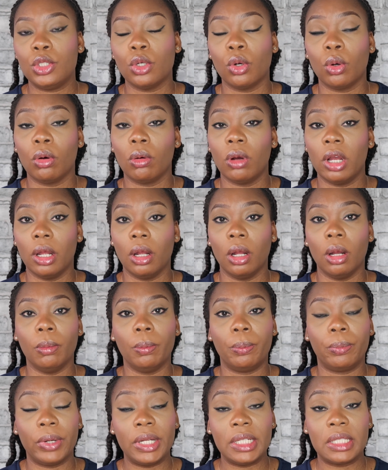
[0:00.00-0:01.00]
your
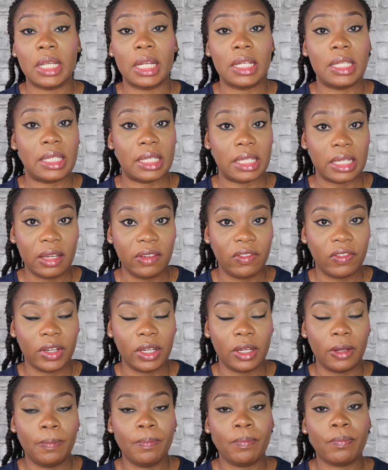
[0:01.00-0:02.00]
printed
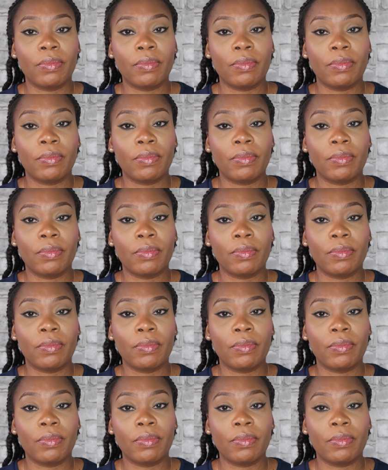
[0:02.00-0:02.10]
CV.